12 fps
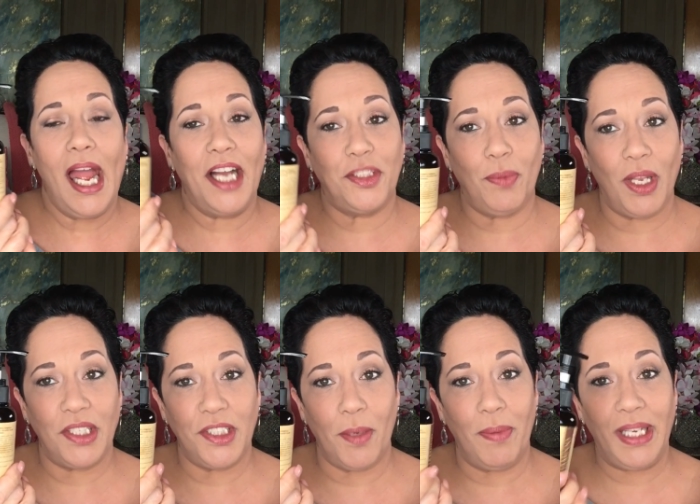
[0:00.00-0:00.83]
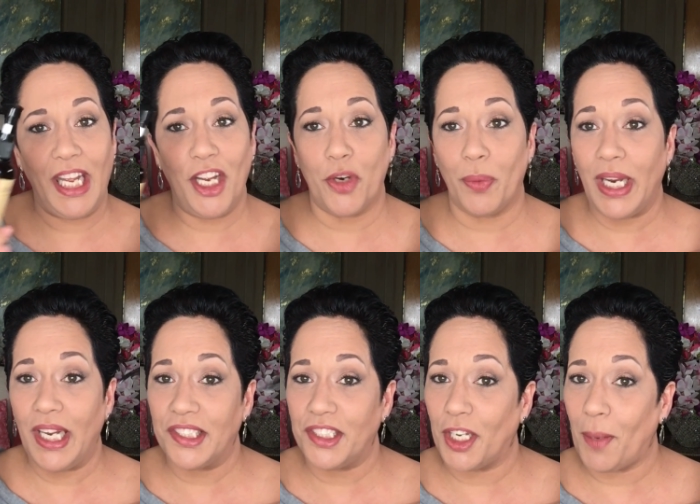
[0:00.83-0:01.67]
as well as some of the
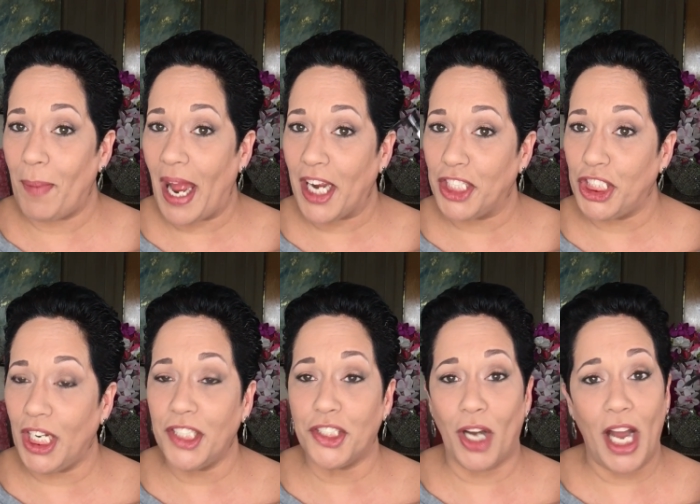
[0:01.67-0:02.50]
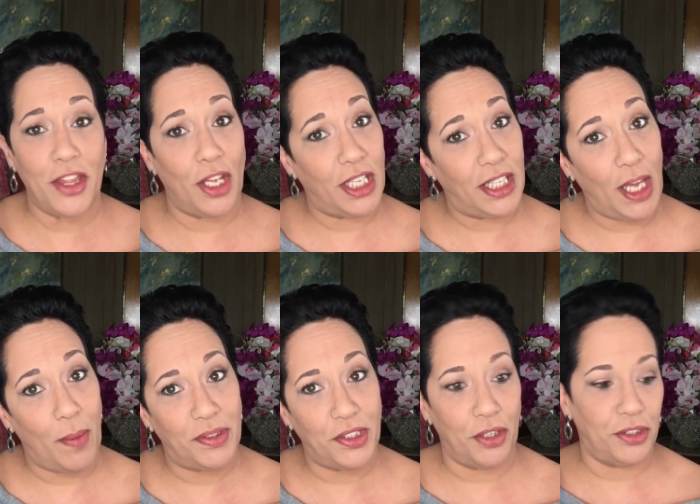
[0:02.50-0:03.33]
ingredients on the packaging, so I thought that that
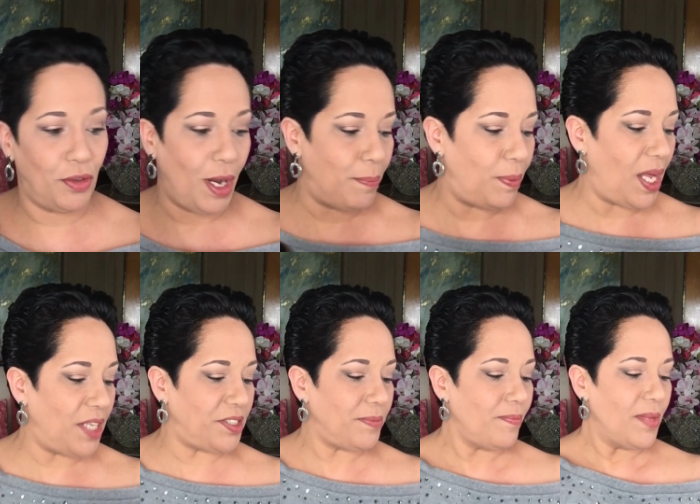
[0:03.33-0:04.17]
was also a plus.